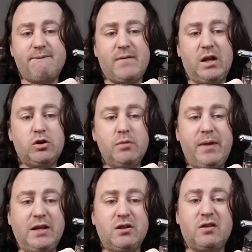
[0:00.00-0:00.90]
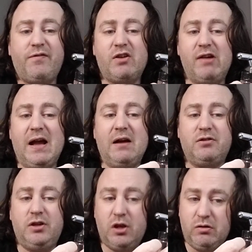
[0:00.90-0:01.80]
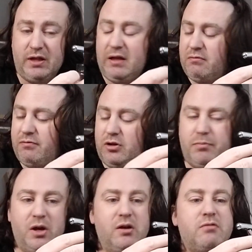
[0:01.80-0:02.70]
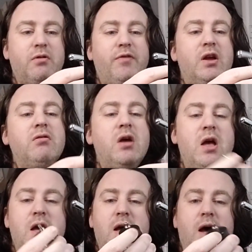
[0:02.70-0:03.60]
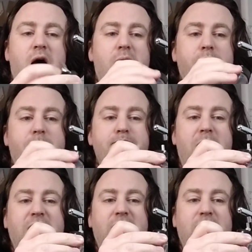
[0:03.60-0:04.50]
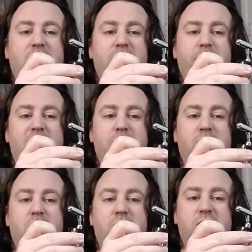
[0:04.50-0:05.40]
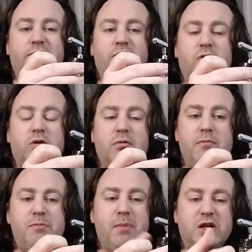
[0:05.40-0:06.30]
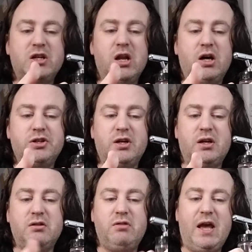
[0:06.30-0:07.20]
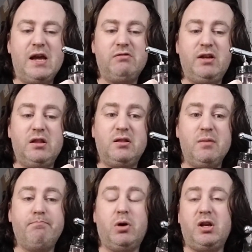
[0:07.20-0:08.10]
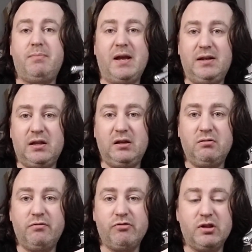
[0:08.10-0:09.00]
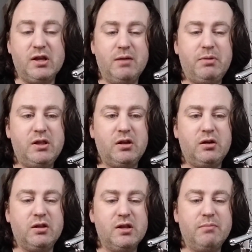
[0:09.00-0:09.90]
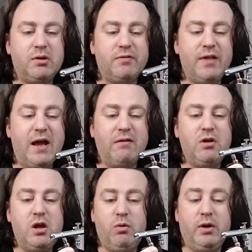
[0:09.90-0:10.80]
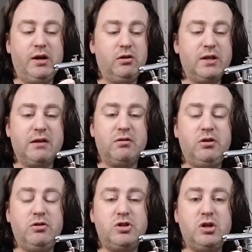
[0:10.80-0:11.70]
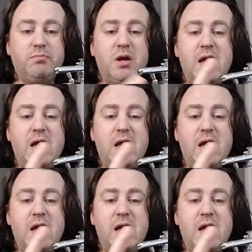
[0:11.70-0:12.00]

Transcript: it took me ages to figure out how to use it, to be honest with you. But mainly this is people who use it for much larger areas. Body painting, for example, is a good example of that when I looked out on YouTube.